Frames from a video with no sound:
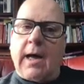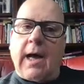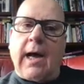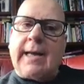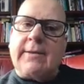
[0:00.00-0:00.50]

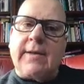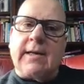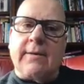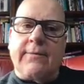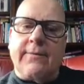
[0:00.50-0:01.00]
I think
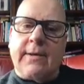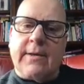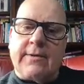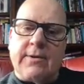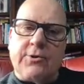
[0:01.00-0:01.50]
of
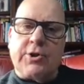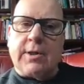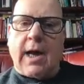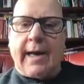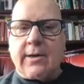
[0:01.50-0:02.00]
this notion
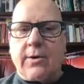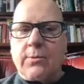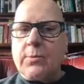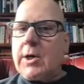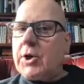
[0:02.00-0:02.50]
I call
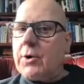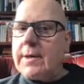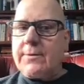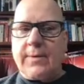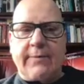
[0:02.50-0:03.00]

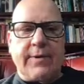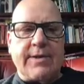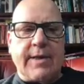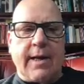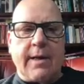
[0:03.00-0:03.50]
recurrent reference
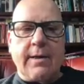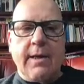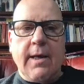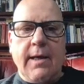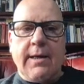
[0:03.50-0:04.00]
data.
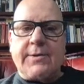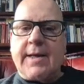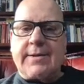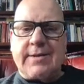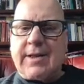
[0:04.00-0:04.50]
And so
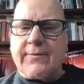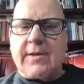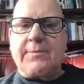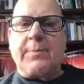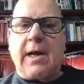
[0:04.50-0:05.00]
that's stuff
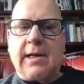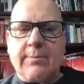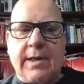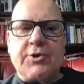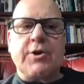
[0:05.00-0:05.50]
that's
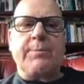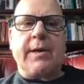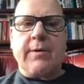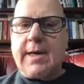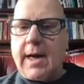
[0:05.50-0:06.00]
published
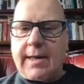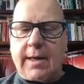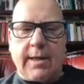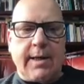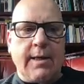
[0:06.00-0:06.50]

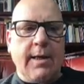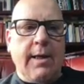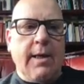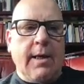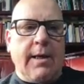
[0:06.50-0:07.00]
periodically.
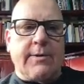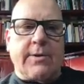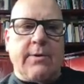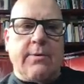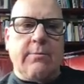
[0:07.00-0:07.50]
And
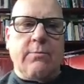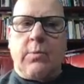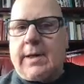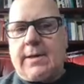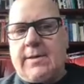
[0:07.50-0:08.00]
so
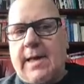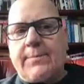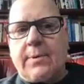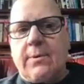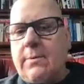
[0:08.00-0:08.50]
one
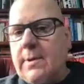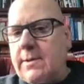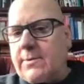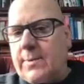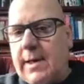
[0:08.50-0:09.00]
example
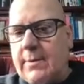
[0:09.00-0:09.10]
is when I